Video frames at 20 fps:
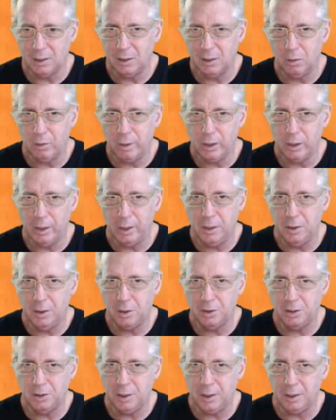we're going to
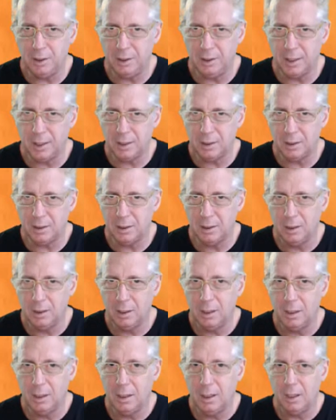see that
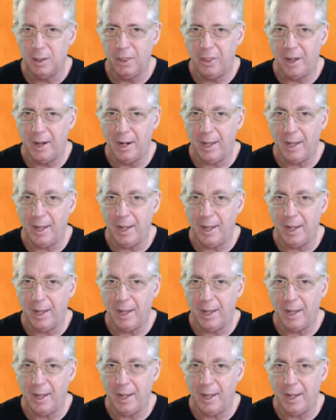the